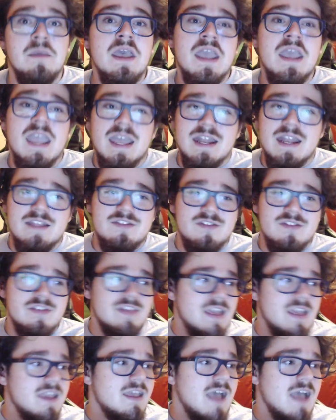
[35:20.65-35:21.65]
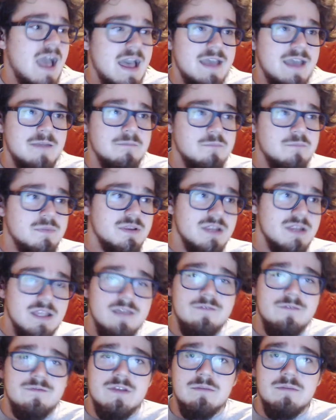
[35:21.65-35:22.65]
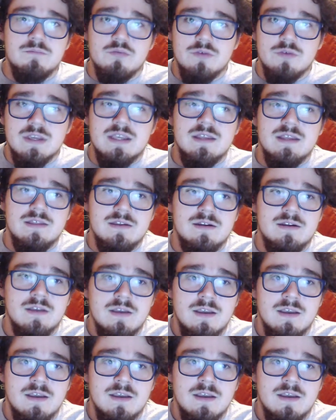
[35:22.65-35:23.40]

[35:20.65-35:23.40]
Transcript: And it's just like, I lived and breathed